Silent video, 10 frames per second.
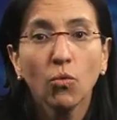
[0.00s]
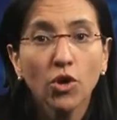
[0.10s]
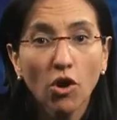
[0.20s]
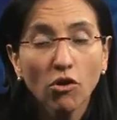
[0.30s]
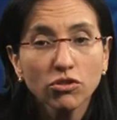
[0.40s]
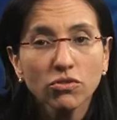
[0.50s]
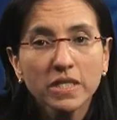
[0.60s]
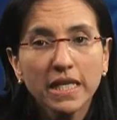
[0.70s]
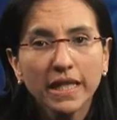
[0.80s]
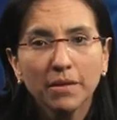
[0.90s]
We also
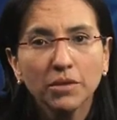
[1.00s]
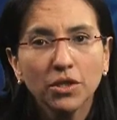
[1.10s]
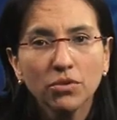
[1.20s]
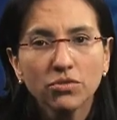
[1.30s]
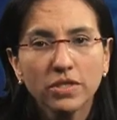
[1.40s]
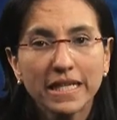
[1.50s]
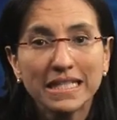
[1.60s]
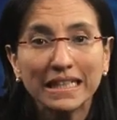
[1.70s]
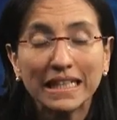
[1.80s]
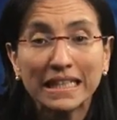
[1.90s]
see them used
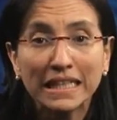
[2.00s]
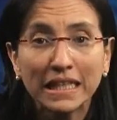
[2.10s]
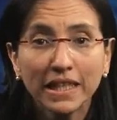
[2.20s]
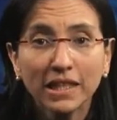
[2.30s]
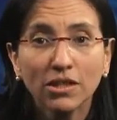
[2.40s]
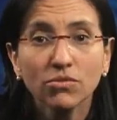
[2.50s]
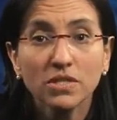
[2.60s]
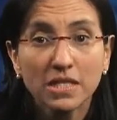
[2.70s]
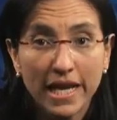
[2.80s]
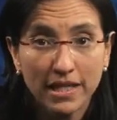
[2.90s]
as an analytical
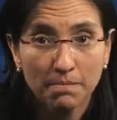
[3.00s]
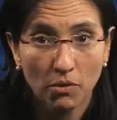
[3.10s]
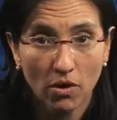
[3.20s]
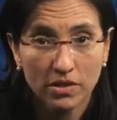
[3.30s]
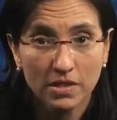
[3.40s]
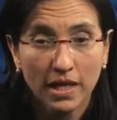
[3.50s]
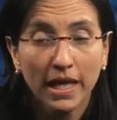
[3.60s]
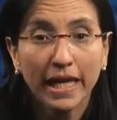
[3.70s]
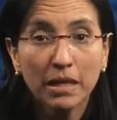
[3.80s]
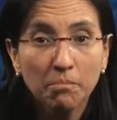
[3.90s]
sandbox
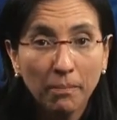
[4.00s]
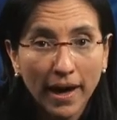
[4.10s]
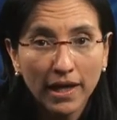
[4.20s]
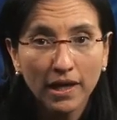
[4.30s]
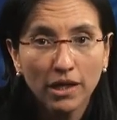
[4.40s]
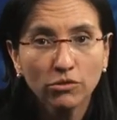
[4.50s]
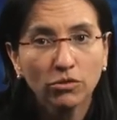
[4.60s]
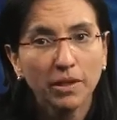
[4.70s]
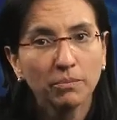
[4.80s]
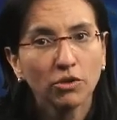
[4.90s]
in parallel
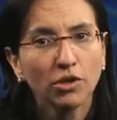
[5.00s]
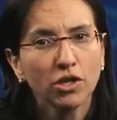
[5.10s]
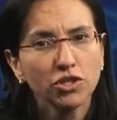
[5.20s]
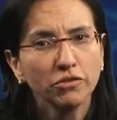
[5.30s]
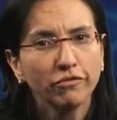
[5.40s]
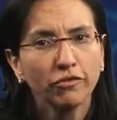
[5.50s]
to the production